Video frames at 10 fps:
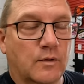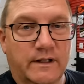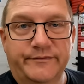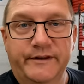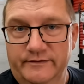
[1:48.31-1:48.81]

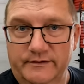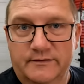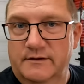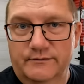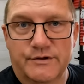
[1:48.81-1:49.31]
Well, if this
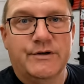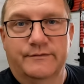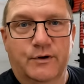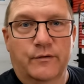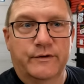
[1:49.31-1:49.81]
is the version
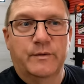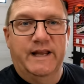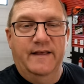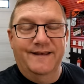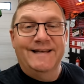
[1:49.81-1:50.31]
of COVID we get,